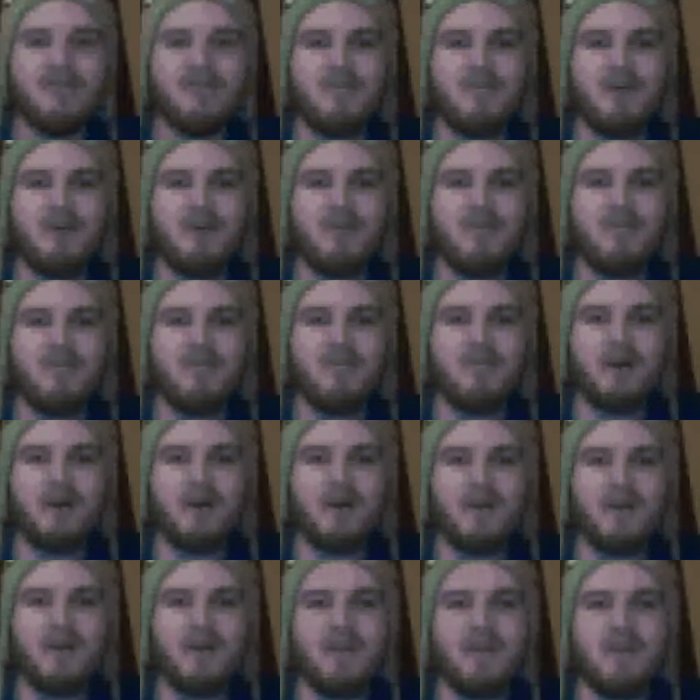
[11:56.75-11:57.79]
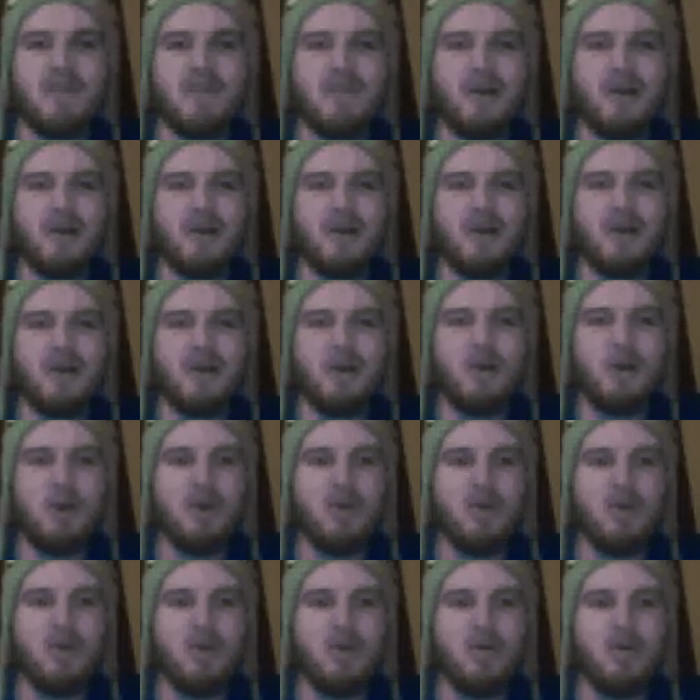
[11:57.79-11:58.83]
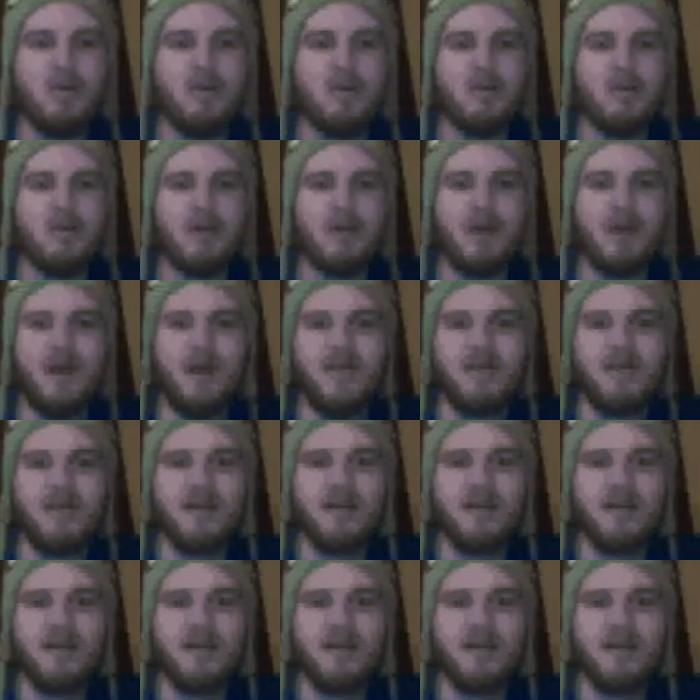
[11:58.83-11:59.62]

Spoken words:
closely followed by Kitty Bello,